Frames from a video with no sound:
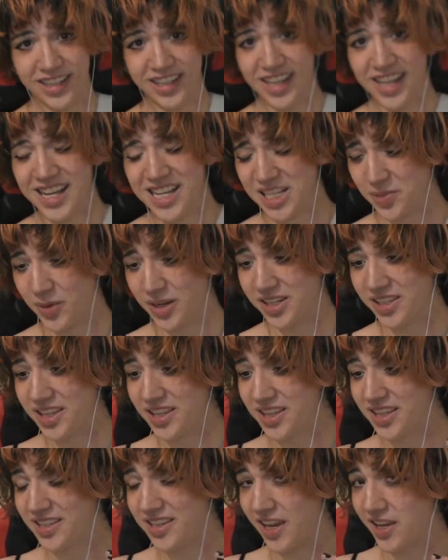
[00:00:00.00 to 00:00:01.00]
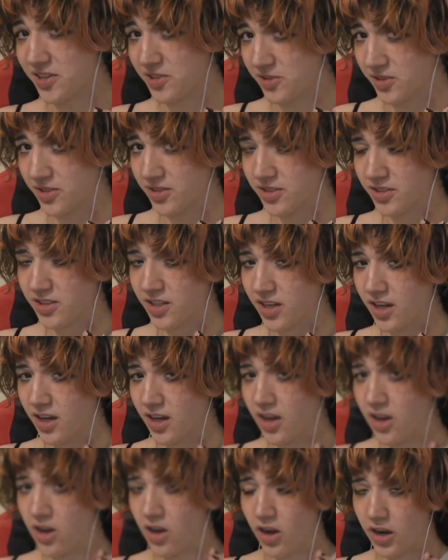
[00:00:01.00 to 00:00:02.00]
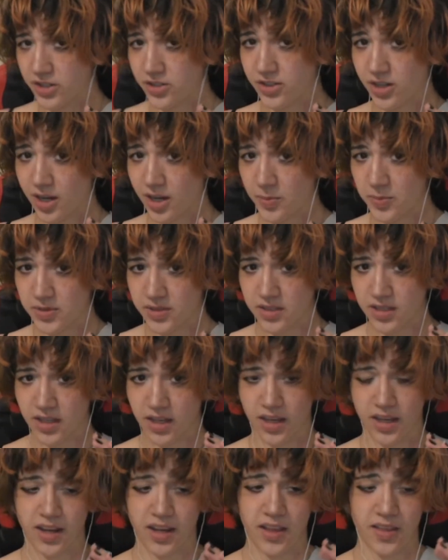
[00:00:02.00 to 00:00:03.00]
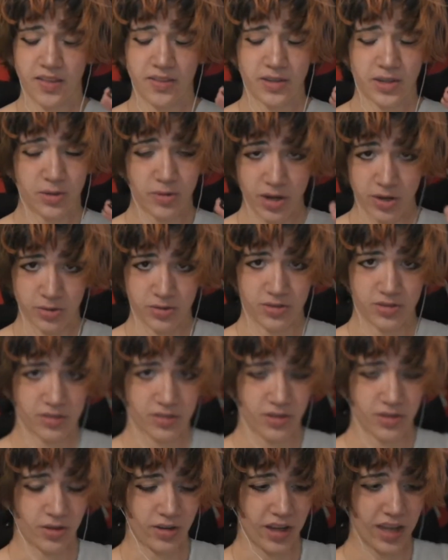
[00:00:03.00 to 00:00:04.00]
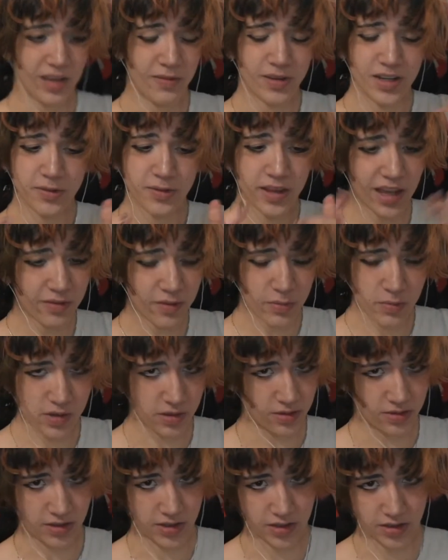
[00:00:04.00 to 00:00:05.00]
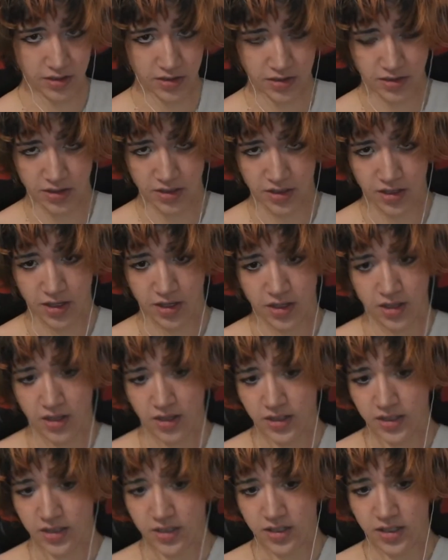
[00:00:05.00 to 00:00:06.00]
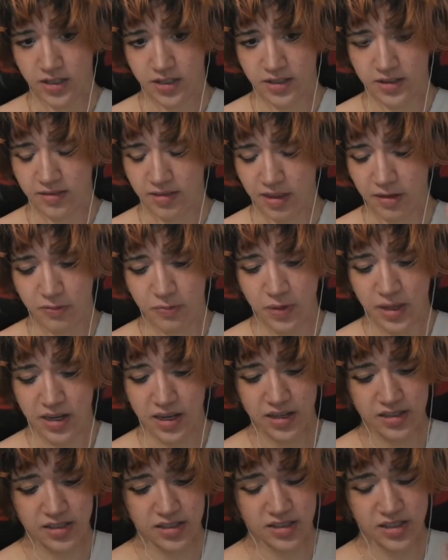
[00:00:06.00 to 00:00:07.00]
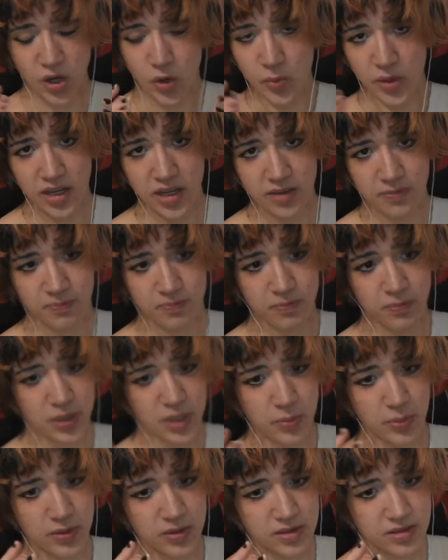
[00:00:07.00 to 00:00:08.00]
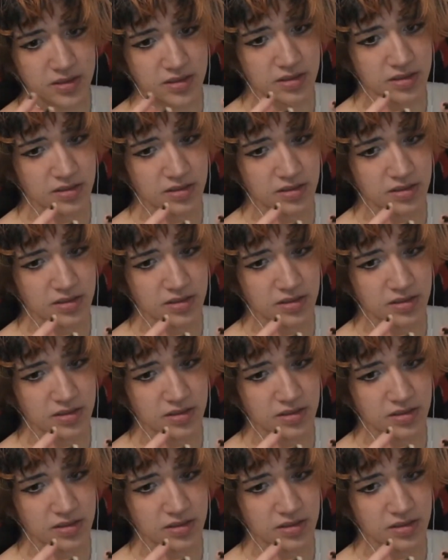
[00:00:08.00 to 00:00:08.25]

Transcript: Especially the testers on shops. They're gross, okay? Even if they have a mirror on, they've been in so many people's